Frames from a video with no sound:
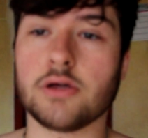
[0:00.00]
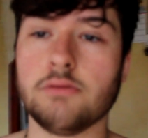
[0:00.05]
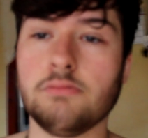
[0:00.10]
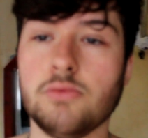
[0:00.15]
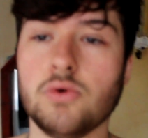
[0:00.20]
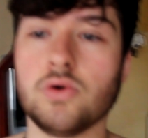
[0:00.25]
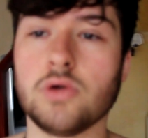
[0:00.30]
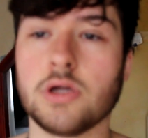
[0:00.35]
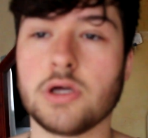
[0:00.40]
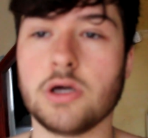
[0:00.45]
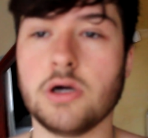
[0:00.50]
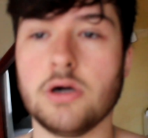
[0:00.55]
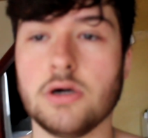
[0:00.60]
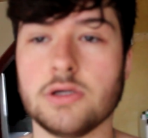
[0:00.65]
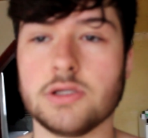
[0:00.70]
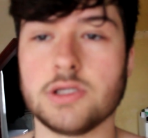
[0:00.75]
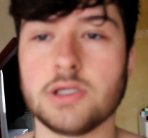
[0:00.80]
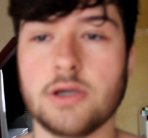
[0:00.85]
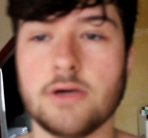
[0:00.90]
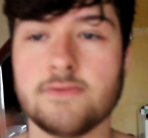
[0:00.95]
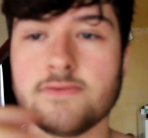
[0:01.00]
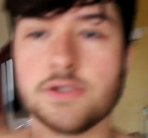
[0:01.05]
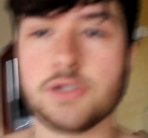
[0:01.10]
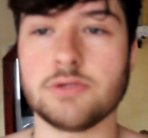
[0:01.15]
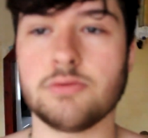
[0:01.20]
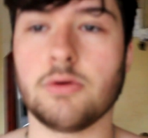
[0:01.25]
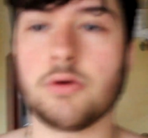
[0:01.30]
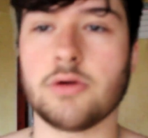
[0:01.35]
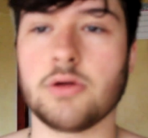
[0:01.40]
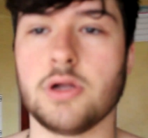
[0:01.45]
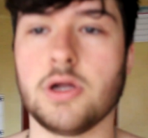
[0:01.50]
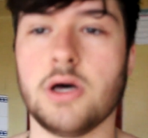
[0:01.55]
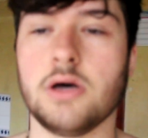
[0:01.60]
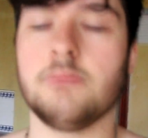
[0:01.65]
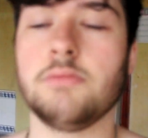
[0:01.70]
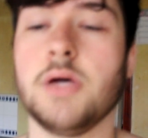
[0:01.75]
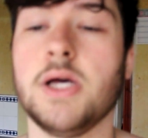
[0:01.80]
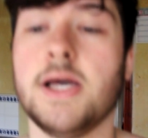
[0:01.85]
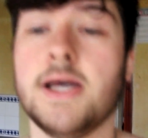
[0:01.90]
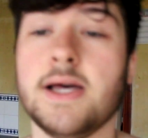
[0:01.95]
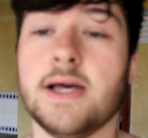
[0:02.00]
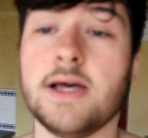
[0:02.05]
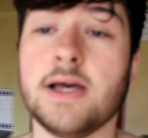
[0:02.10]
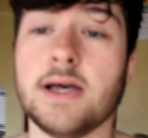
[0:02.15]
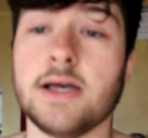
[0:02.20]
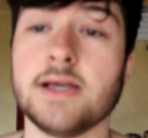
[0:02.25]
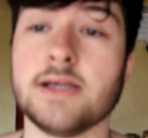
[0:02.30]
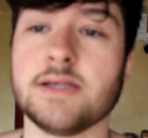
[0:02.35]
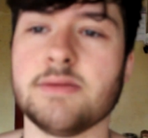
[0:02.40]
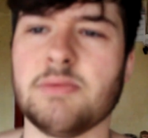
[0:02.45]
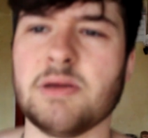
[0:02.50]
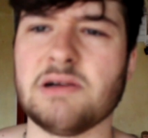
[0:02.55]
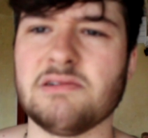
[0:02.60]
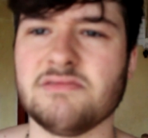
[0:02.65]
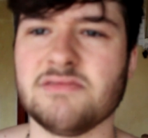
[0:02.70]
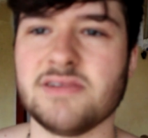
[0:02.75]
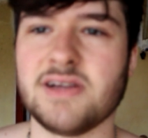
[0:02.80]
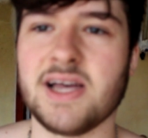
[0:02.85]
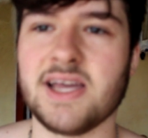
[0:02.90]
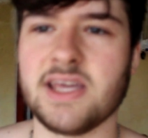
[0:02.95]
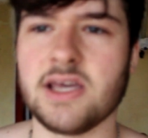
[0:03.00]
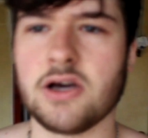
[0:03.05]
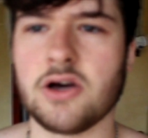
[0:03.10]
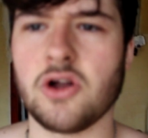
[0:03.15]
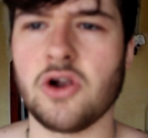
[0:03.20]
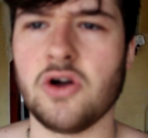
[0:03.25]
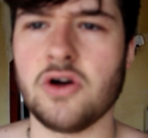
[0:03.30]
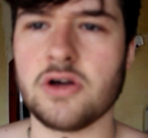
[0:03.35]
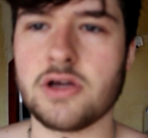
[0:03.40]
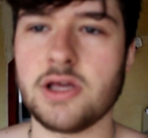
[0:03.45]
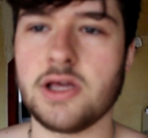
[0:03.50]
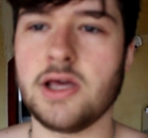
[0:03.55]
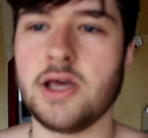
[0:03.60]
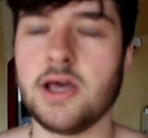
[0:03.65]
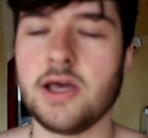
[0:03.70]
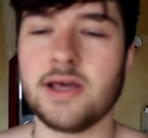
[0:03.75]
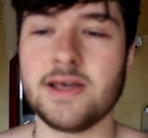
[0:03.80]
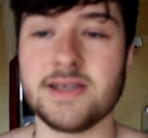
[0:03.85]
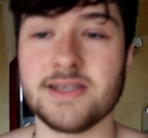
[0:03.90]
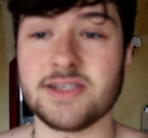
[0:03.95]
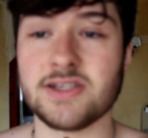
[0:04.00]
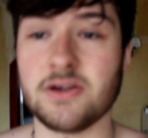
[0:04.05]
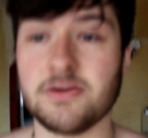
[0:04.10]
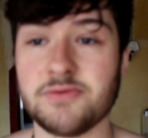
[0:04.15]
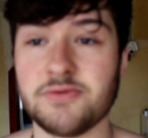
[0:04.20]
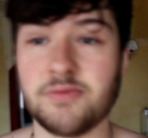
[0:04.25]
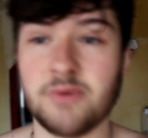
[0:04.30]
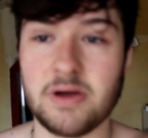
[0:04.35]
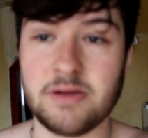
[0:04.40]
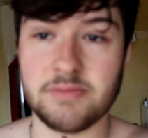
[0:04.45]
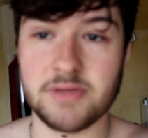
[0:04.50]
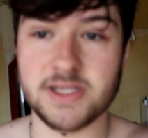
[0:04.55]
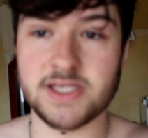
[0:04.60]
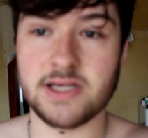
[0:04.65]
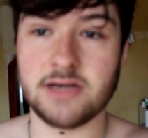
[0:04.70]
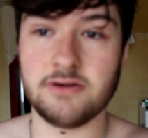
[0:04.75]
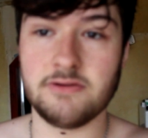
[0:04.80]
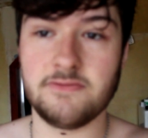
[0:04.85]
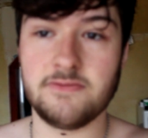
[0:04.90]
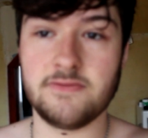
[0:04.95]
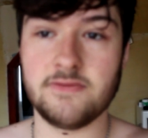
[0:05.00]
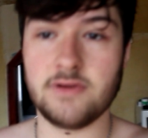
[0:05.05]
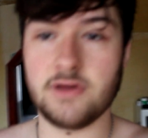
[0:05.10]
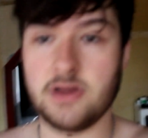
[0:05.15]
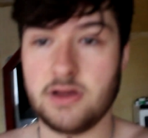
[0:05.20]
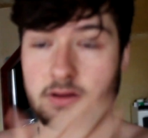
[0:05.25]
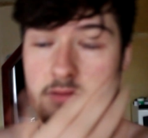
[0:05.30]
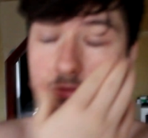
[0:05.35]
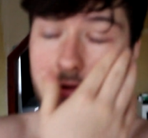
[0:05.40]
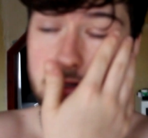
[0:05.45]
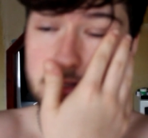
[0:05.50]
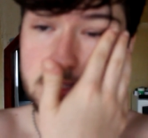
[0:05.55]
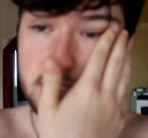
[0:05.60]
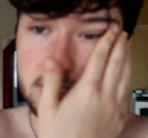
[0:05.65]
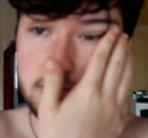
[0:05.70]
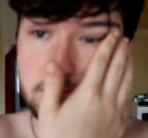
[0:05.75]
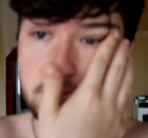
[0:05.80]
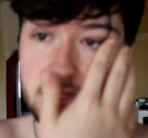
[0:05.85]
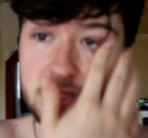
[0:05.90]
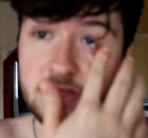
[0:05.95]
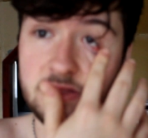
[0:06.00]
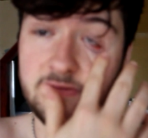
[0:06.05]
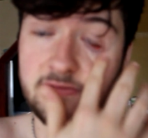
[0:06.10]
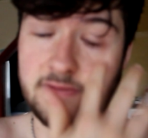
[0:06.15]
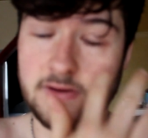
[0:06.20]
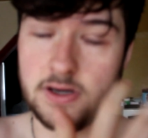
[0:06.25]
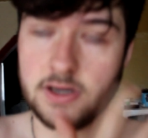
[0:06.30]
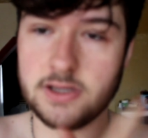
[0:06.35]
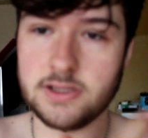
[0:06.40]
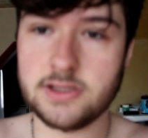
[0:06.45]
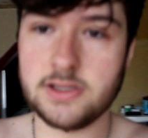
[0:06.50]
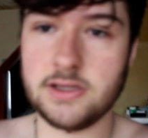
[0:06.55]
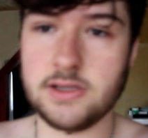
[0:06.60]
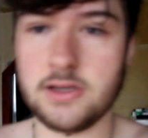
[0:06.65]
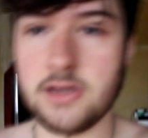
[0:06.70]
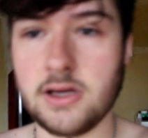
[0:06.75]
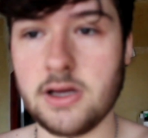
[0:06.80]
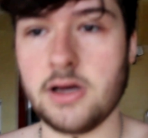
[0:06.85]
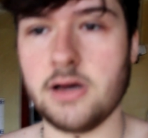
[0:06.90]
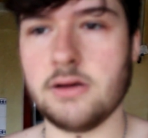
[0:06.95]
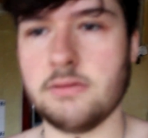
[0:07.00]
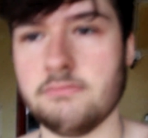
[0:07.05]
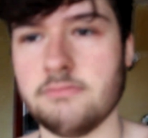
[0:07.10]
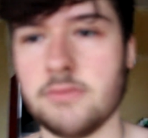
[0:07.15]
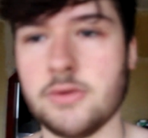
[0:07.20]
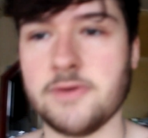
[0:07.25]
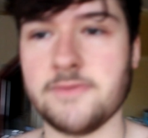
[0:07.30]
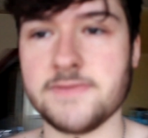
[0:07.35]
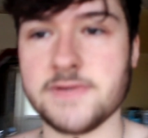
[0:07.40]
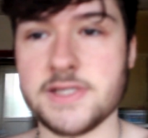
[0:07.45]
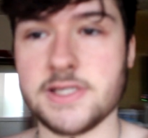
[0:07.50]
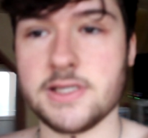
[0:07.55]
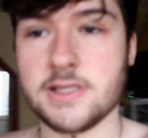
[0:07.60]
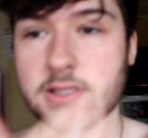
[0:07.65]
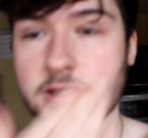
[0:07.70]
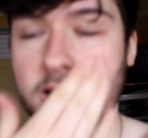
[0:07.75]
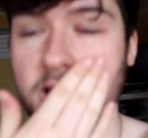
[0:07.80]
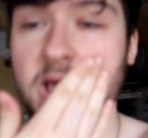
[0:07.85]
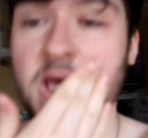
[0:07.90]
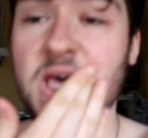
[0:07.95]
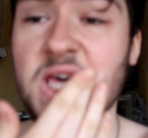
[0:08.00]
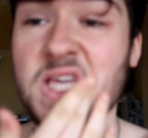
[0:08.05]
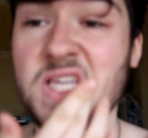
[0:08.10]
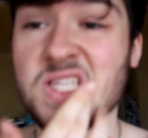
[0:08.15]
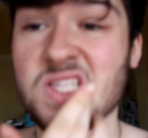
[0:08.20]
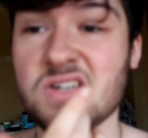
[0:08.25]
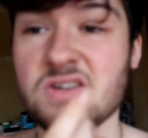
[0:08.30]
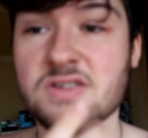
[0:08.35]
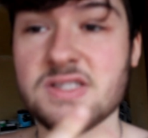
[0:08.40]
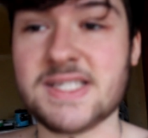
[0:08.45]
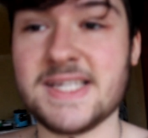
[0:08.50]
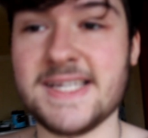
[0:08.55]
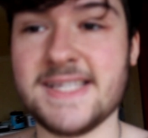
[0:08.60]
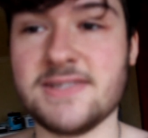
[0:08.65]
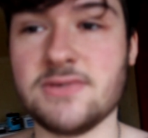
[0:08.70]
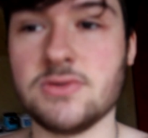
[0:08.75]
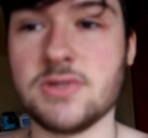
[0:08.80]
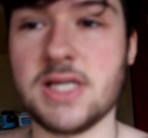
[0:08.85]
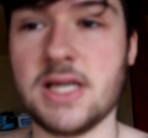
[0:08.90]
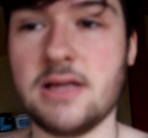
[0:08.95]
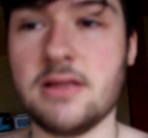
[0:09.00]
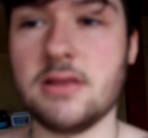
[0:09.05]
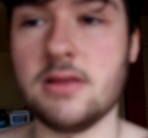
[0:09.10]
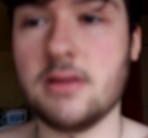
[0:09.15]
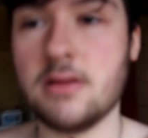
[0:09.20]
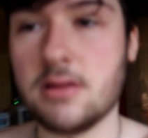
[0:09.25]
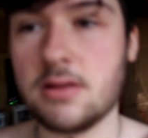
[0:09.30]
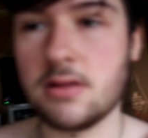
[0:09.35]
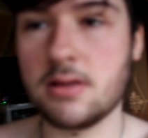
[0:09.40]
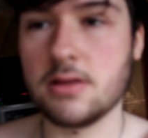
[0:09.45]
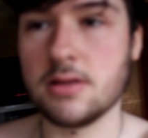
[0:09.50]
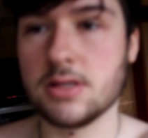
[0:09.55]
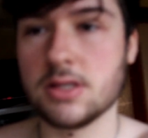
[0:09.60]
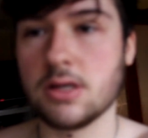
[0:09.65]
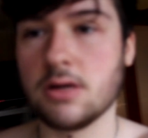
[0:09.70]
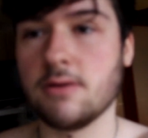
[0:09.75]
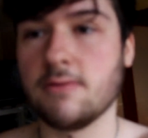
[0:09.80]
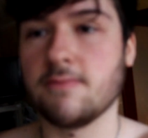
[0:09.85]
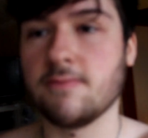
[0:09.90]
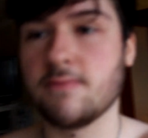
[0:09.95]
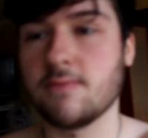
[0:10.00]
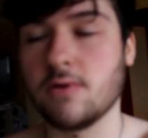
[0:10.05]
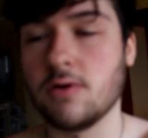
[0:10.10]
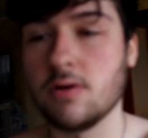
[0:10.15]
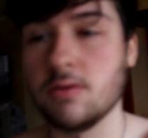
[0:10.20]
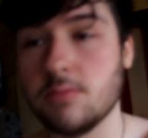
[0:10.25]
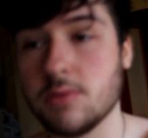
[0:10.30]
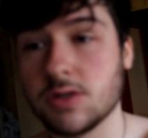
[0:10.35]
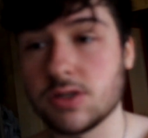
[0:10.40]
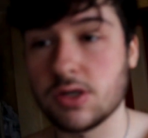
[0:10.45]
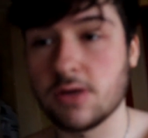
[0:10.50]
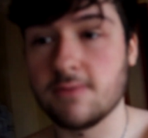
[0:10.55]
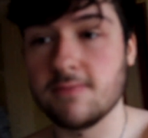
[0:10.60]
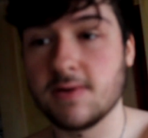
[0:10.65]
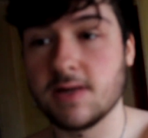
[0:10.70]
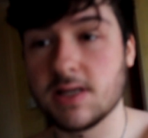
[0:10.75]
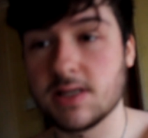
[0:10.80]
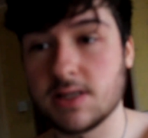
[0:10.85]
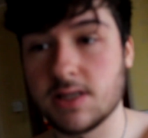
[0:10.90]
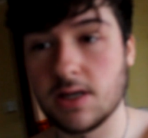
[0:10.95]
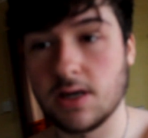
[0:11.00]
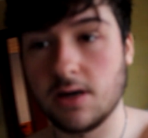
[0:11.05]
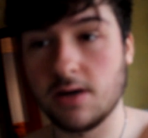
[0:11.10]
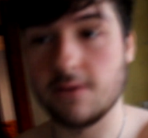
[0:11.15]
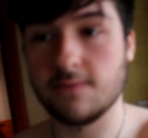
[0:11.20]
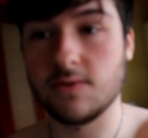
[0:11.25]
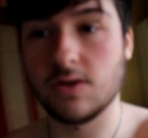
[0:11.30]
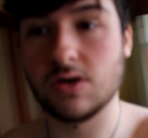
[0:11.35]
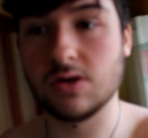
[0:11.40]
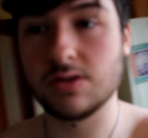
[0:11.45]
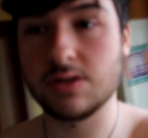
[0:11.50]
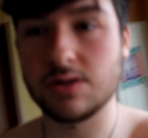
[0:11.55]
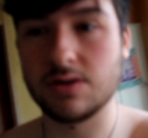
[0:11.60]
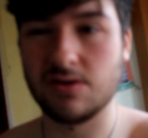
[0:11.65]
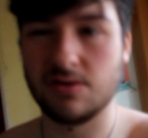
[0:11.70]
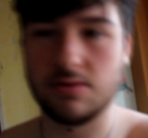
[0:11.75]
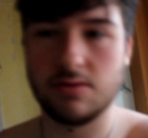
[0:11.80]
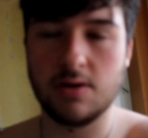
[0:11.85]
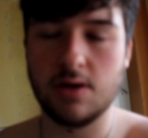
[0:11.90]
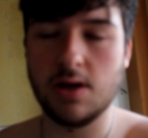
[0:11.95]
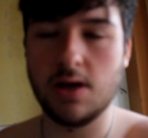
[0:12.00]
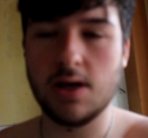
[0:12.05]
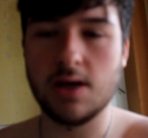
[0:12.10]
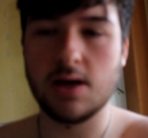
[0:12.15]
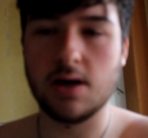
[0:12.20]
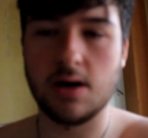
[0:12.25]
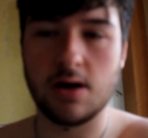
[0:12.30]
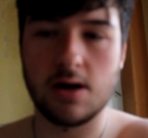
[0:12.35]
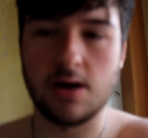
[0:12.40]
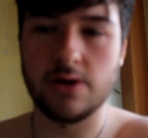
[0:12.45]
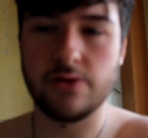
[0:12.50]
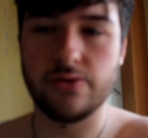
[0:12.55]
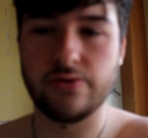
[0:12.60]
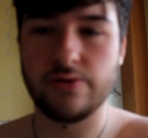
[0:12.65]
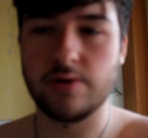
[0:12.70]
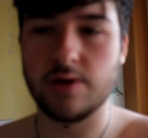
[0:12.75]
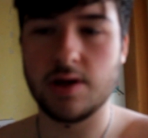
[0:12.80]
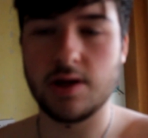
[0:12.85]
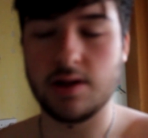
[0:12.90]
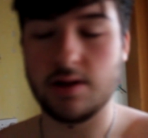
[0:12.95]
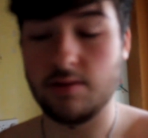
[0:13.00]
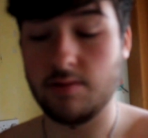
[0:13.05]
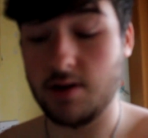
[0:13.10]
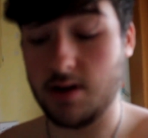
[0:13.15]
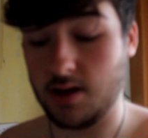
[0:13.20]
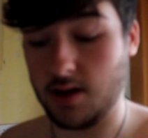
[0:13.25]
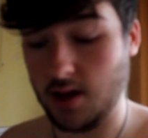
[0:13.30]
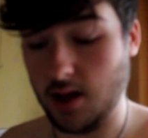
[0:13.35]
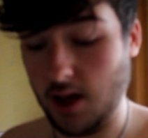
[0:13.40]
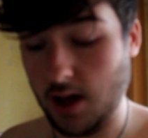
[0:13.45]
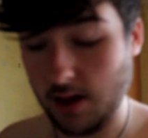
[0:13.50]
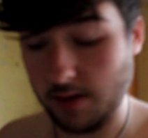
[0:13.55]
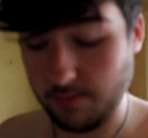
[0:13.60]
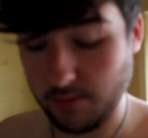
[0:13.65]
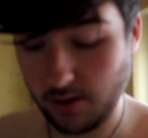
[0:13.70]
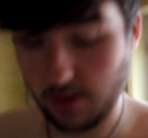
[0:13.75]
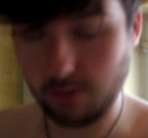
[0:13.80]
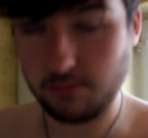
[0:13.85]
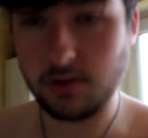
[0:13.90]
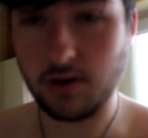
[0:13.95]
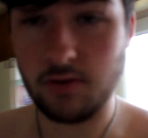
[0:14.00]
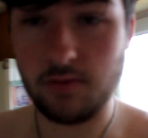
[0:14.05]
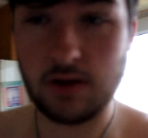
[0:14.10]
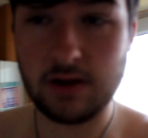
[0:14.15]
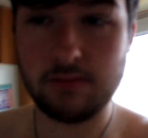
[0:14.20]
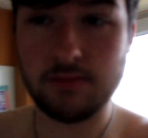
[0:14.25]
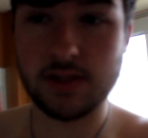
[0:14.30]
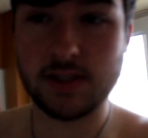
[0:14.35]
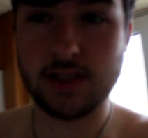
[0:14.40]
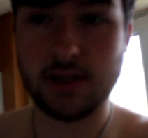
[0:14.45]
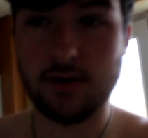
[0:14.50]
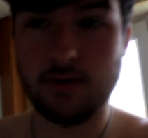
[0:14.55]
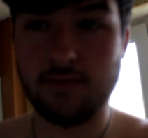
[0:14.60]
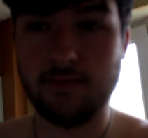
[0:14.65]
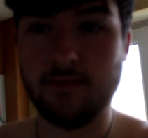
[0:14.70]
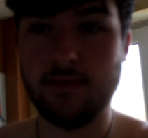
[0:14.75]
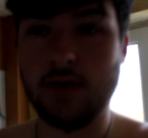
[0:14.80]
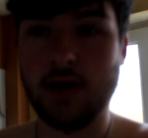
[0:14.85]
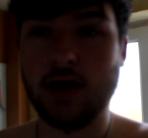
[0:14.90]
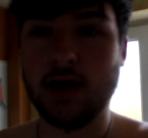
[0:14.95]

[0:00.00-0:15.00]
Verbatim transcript: Good morning, guys. I've just woken up. It's about 8 o'clock. It's time to weigh myself. Um, I did complete the fast. Um, obviously, it's now 10 till 10 because I've got my driving lesson at half 9, so I can't do it anyway. But I'm going to weigh myself